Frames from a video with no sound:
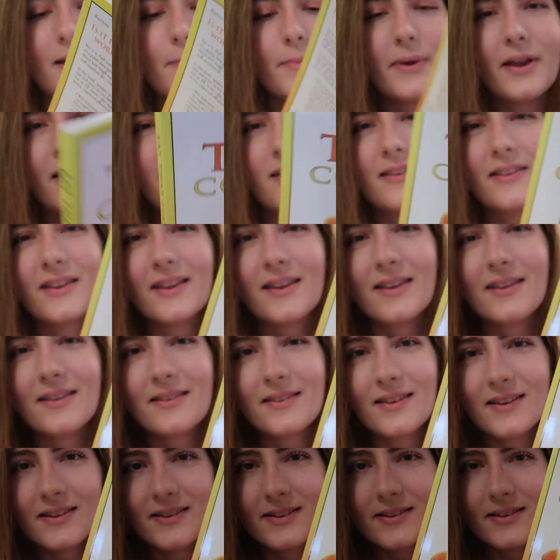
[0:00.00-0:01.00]
Apparently,
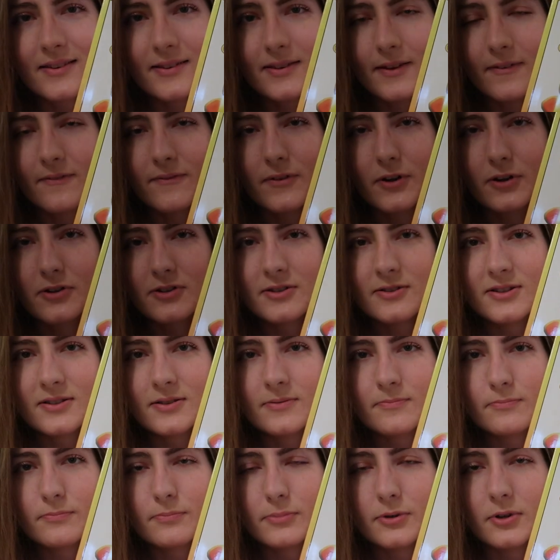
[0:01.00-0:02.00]
this is the
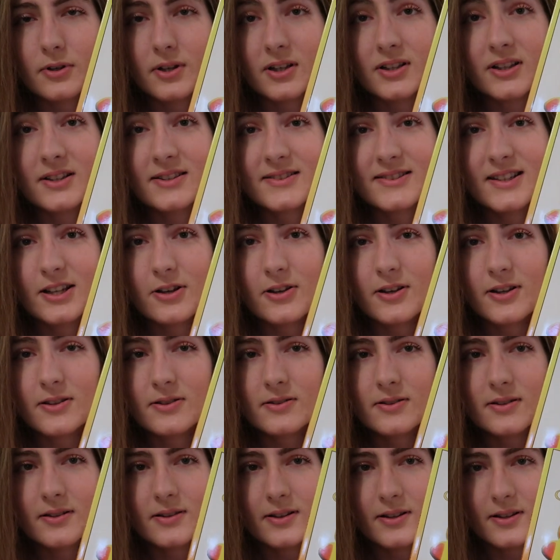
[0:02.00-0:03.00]
first book in a
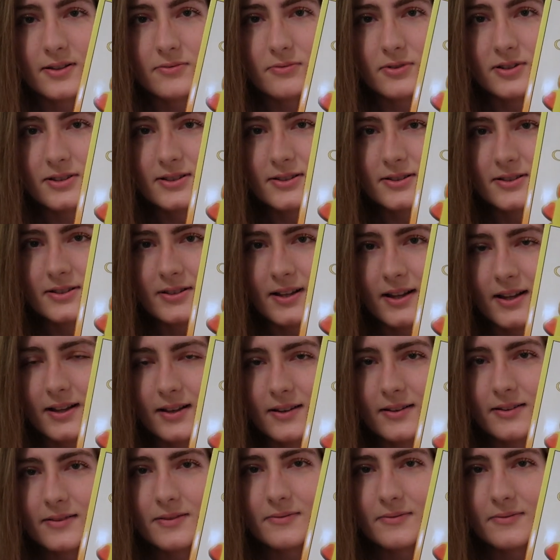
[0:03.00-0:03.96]
series. This one's like